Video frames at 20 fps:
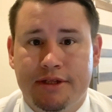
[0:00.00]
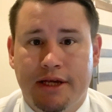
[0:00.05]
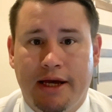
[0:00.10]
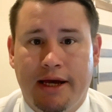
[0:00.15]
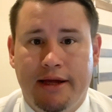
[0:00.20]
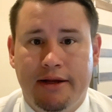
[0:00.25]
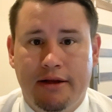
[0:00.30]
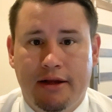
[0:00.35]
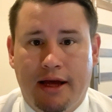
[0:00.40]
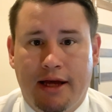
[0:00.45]

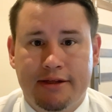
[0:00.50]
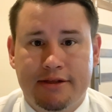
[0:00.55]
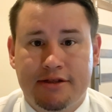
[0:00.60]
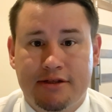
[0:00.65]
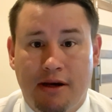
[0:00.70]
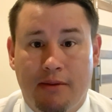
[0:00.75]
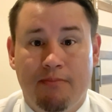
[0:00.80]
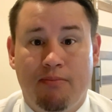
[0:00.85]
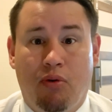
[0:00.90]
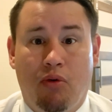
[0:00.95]
And at
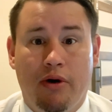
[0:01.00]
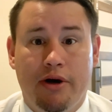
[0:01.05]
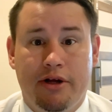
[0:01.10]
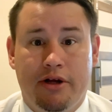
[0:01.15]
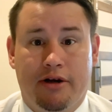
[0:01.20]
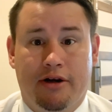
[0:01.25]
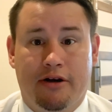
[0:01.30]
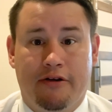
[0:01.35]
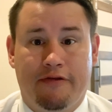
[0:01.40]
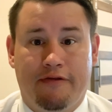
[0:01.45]
some point,
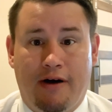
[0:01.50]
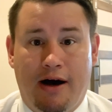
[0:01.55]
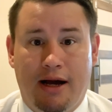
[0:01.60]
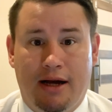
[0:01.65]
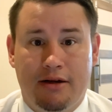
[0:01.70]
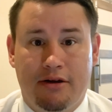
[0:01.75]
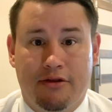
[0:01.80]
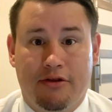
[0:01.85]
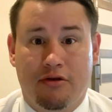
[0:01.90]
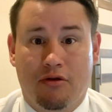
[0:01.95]
you're going to
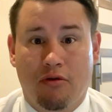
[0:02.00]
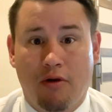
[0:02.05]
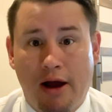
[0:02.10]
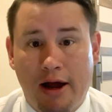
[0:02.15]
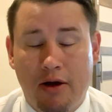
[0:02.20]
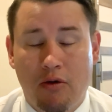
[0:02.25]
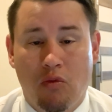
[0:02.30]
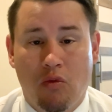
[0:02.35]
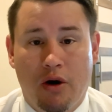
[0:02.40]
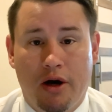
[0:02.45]
find the
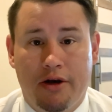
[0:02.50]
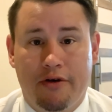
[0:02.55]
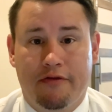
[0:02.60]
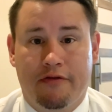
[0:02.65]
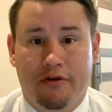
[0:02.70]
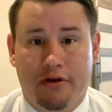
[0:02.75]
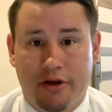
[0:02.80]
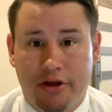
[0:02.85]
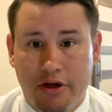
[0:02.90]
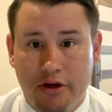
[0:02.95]
right one
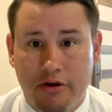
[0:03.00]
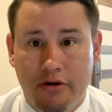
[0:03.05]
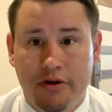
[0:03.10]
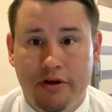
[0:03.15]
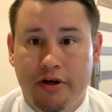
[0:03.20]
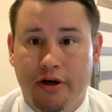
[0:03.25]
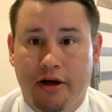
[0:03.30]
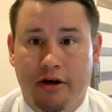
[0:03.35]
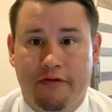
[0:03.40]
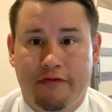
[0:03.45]
for you.
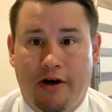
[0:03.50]
You're going to